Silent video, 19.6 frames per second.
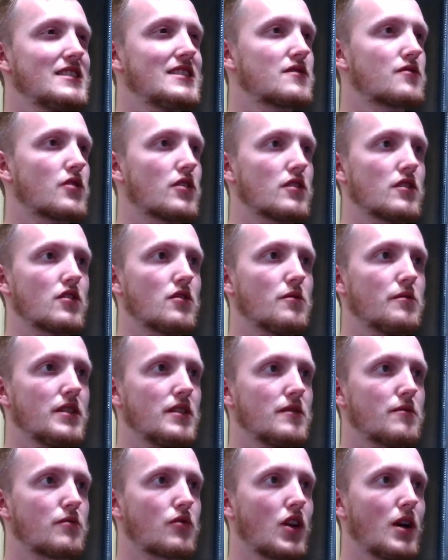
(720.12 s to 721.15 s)
for a little
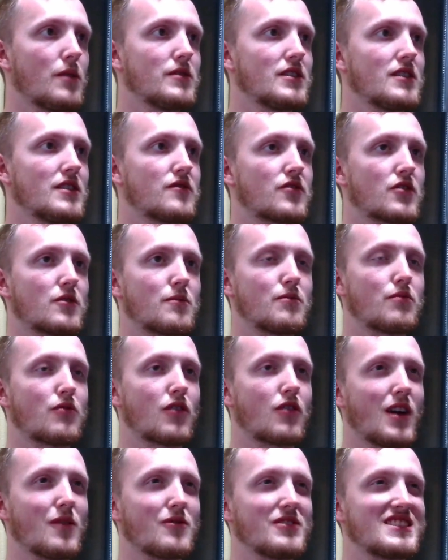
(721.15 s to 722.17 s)
bit. Probably
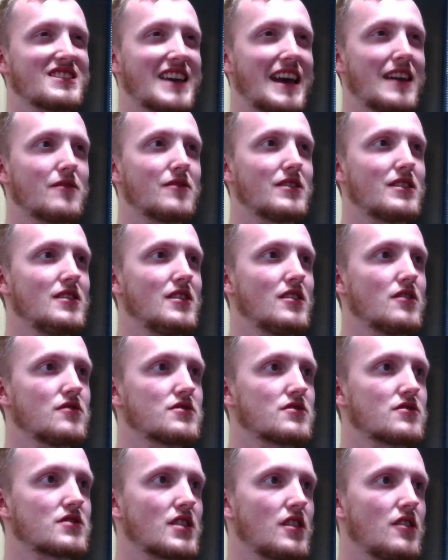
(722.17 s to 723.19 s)
10
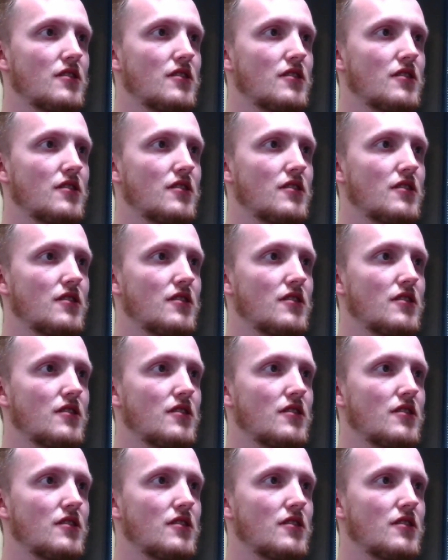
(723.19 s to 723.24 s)
videos or so.